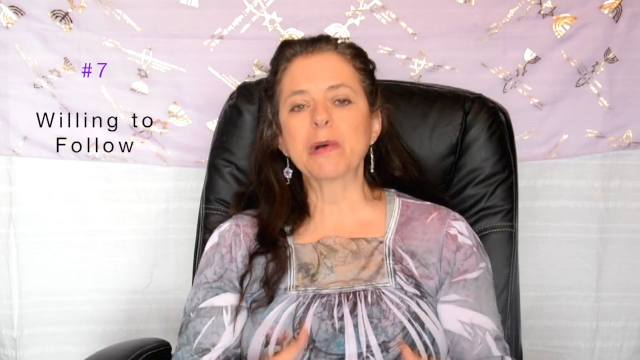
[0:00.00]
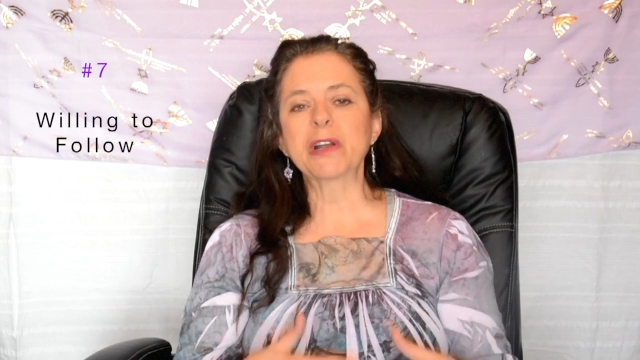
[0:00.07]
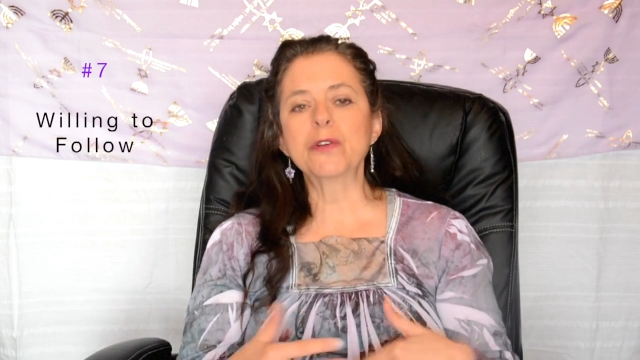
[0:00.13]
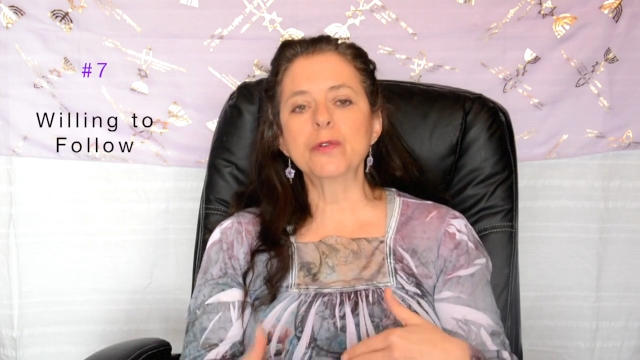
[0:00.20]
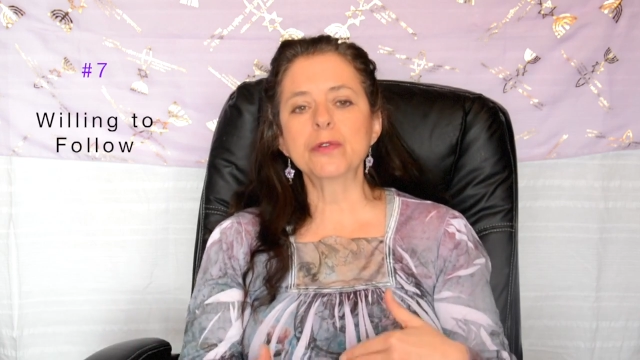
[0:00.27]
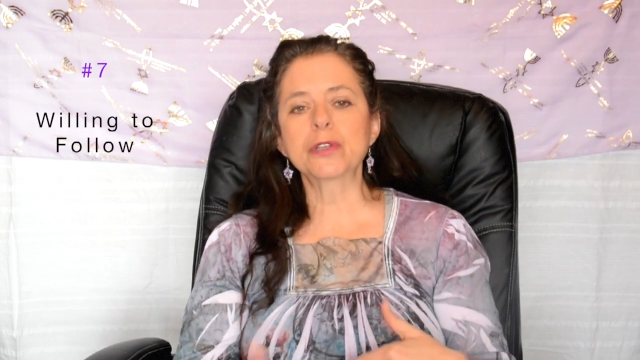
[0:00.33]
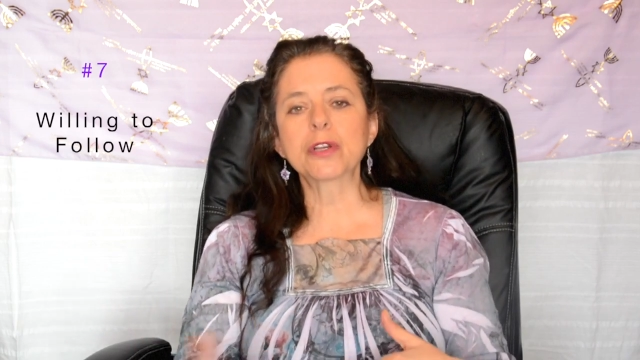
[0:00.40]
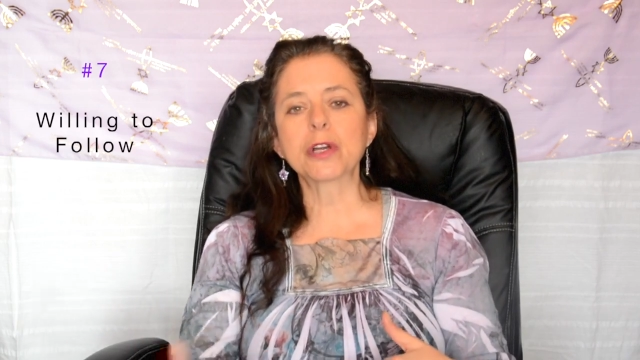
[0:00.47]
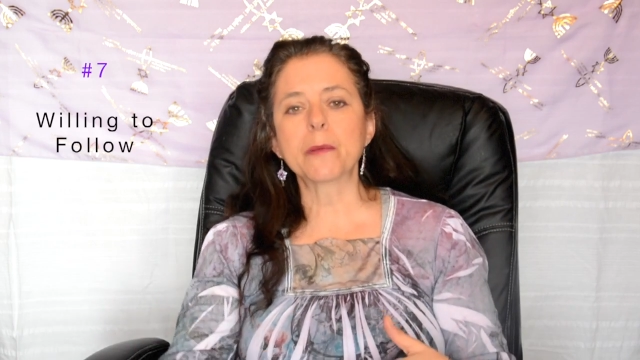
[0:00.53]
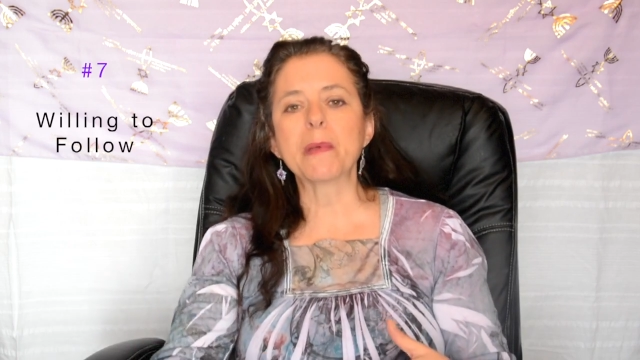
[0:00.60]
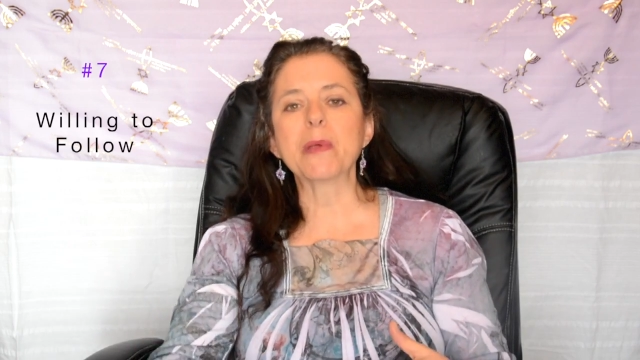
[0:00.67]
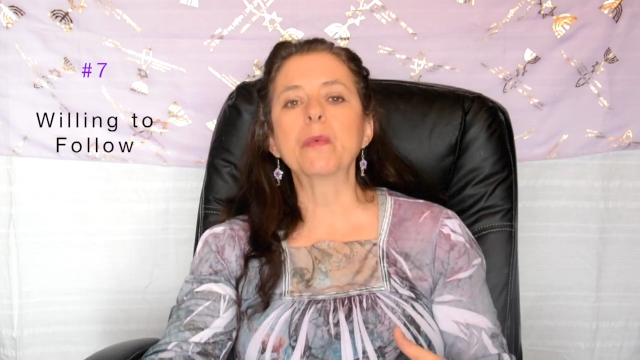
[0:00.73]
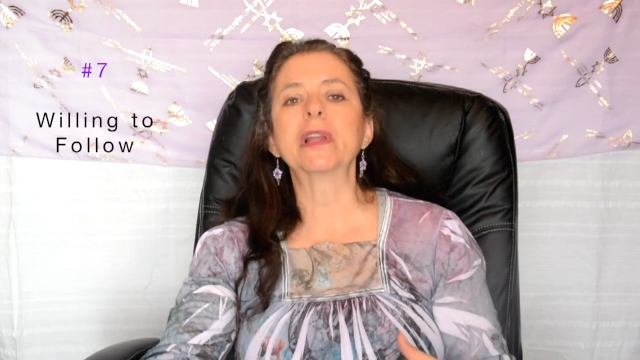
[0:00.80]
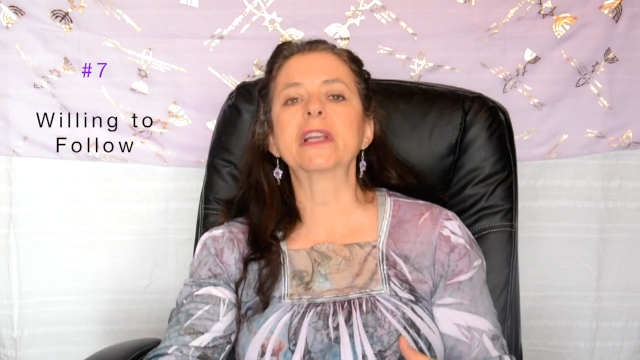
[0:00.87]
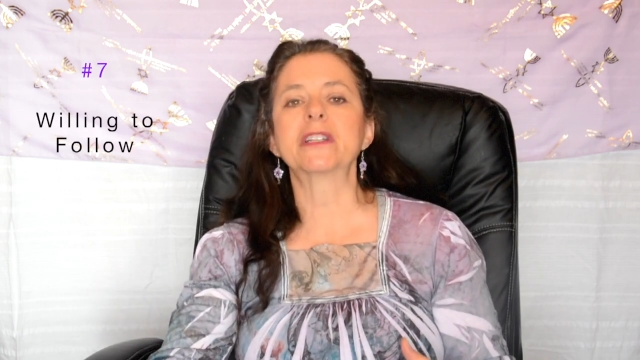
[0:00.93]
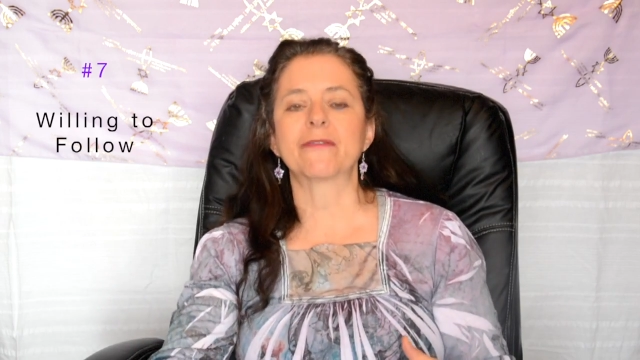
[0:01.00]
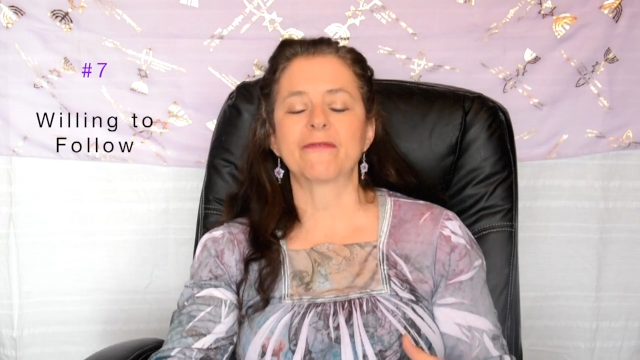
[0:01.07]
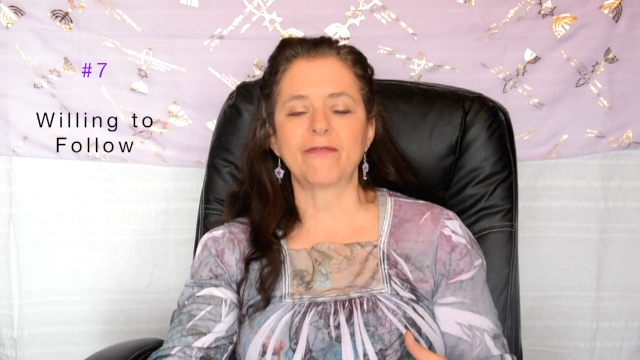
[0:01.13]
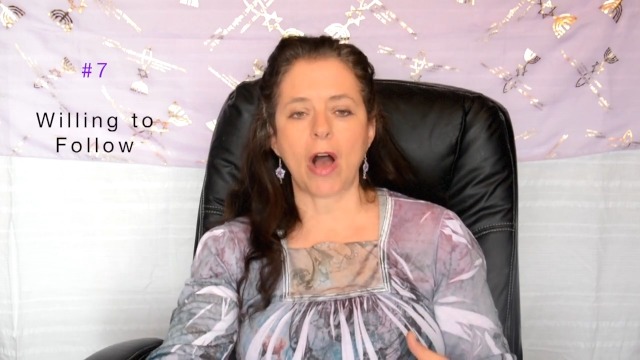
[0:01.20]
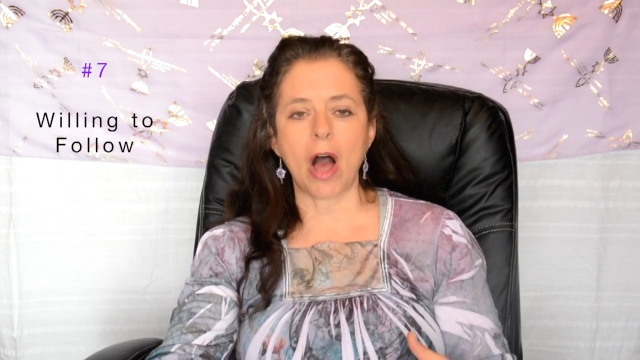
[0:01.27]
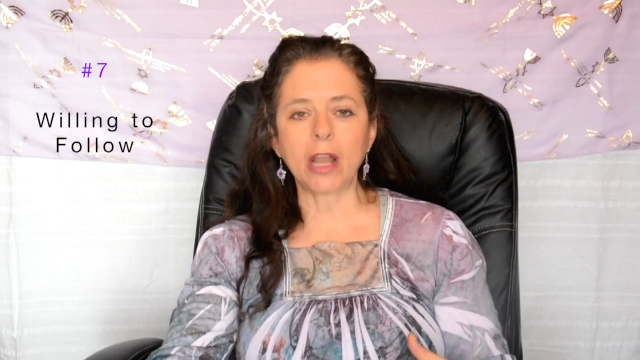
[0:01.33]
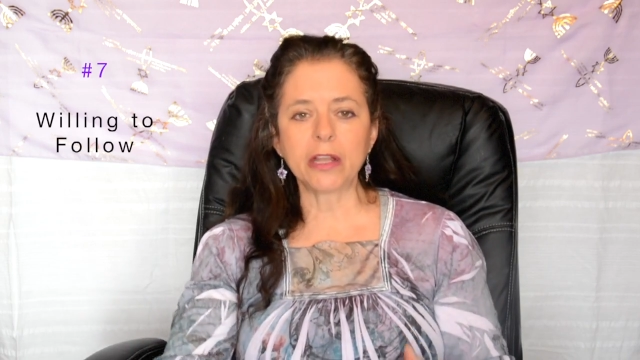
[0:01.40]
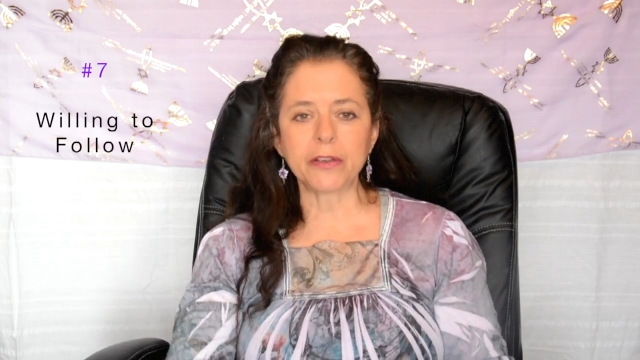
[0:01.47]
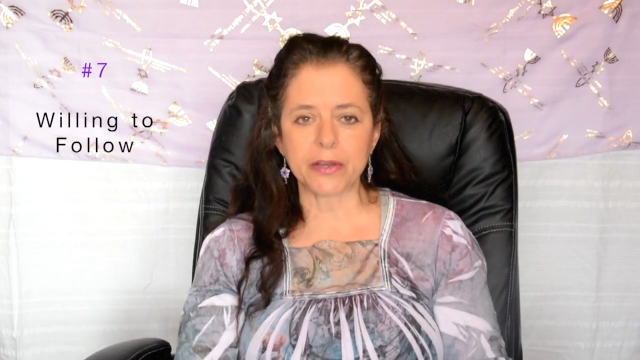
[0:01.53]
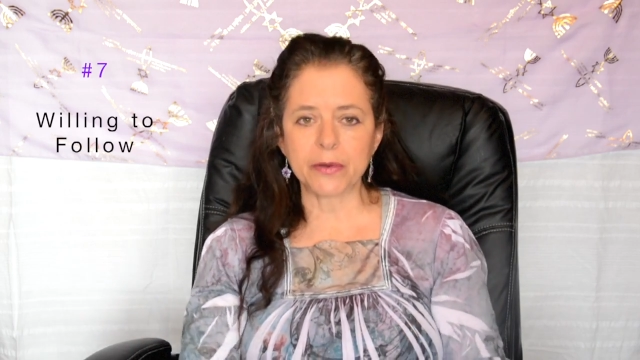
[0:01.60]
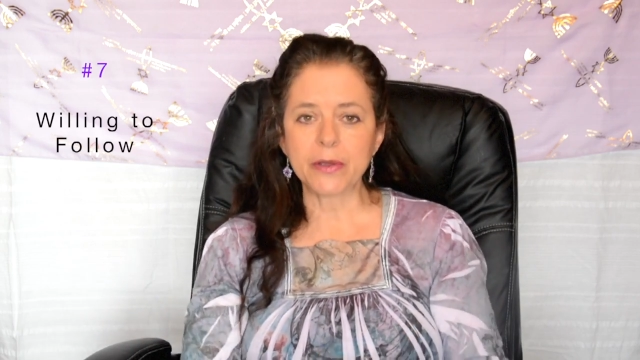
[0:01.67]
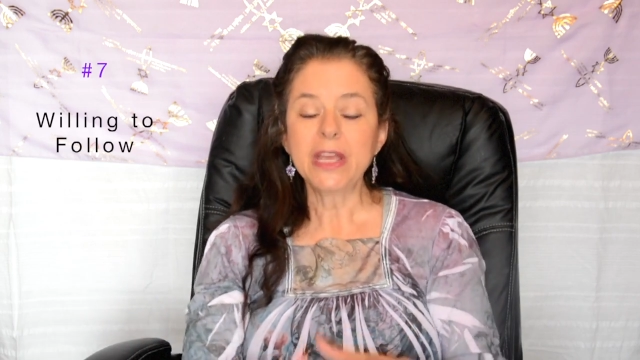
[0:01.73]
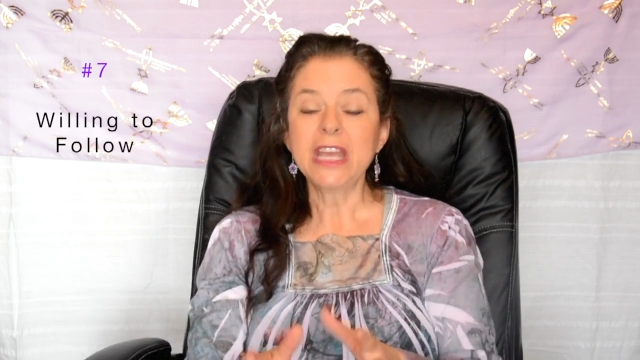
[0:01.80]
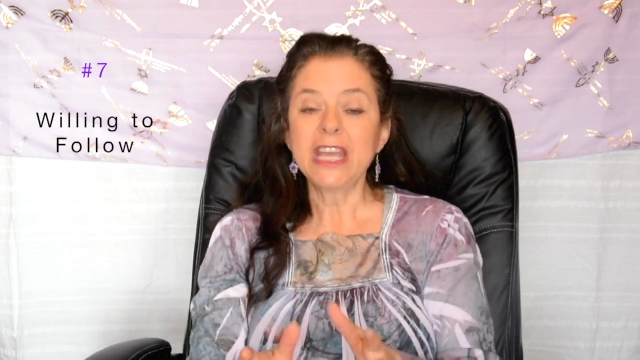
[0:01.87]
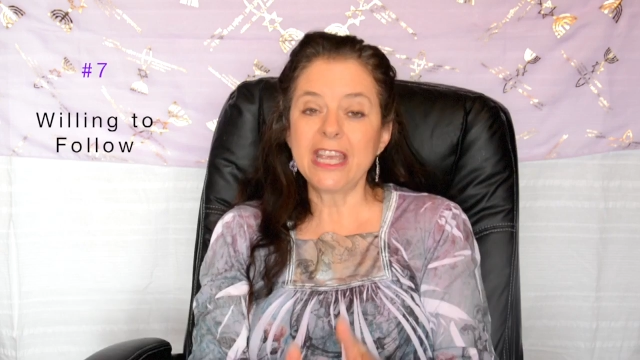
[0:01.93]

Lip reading: but who's going to be willing to follow you.